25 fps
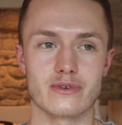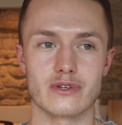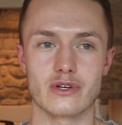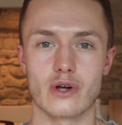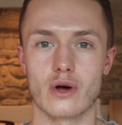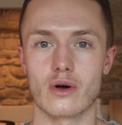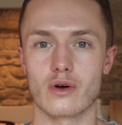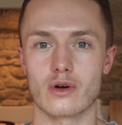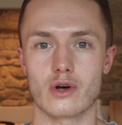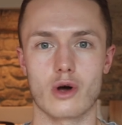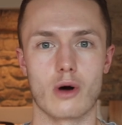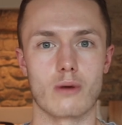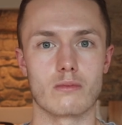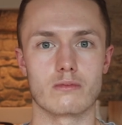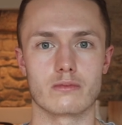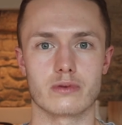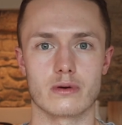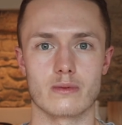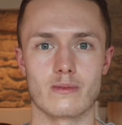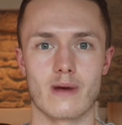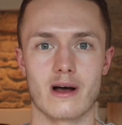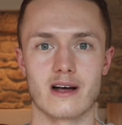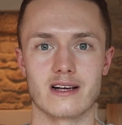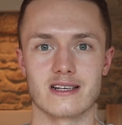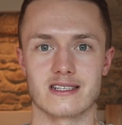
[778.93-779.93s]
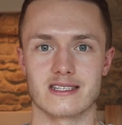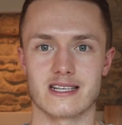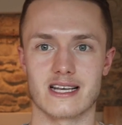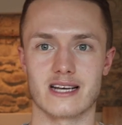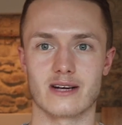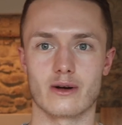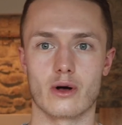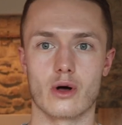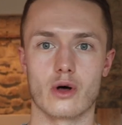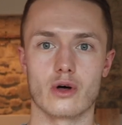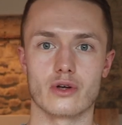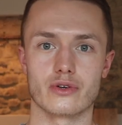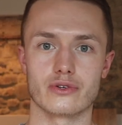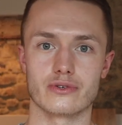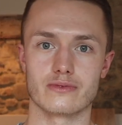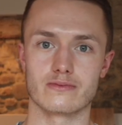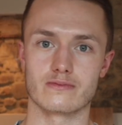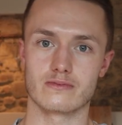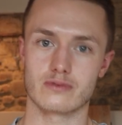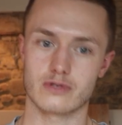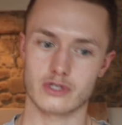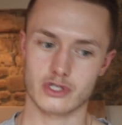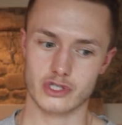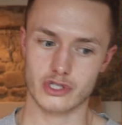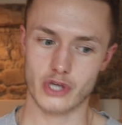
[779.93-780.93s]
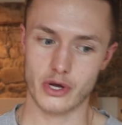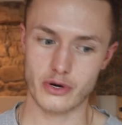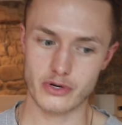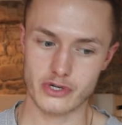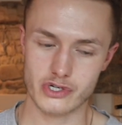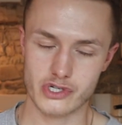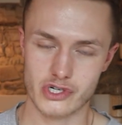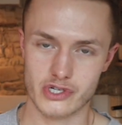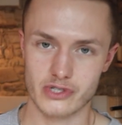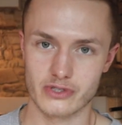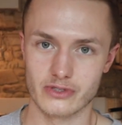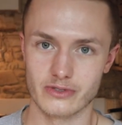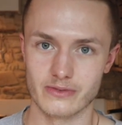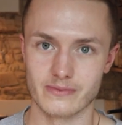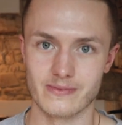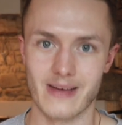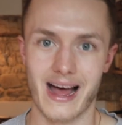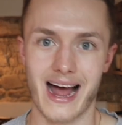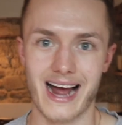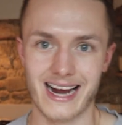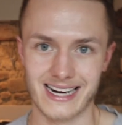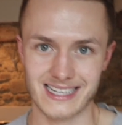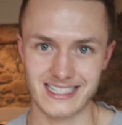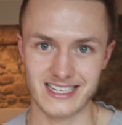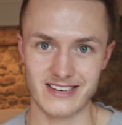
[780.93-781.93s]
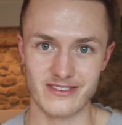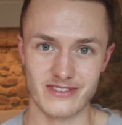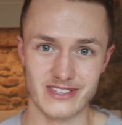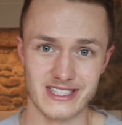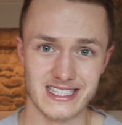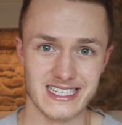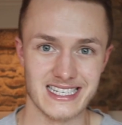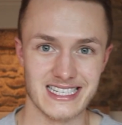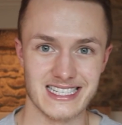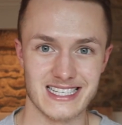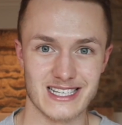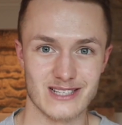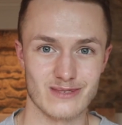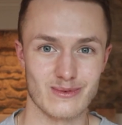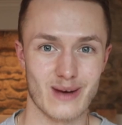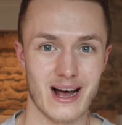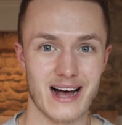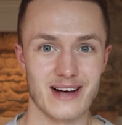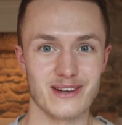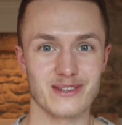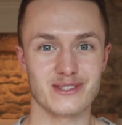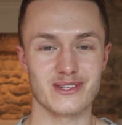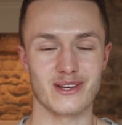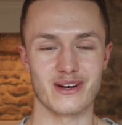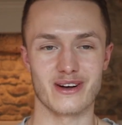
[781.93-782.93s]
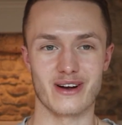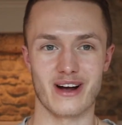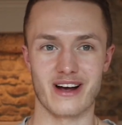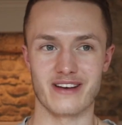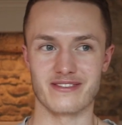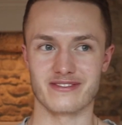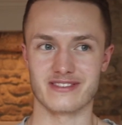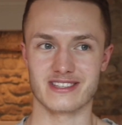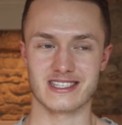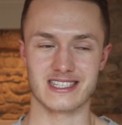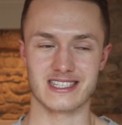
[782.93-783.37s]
not compromising on social activities as well. So I've